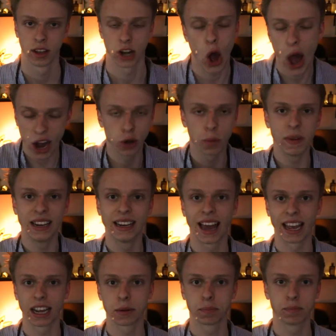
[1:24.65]
Now, I don't mean
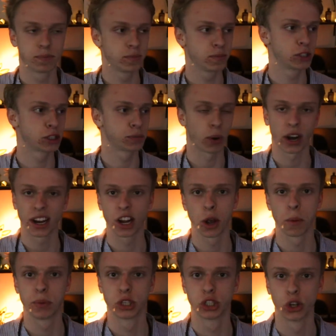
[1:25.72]
like sparking
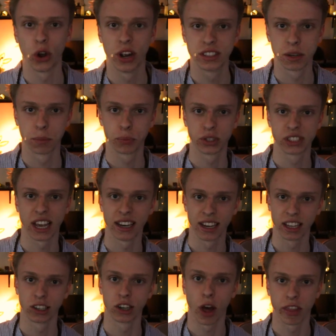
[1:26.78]
up a joint and
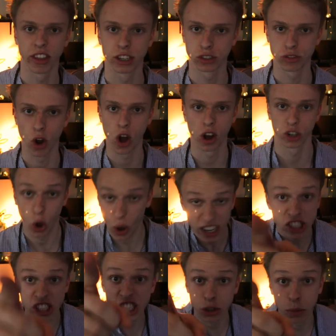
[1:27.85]
pretending nothing's wrong. No, I
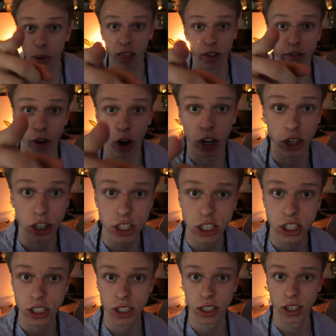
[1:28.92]
see you motherfuckers. No.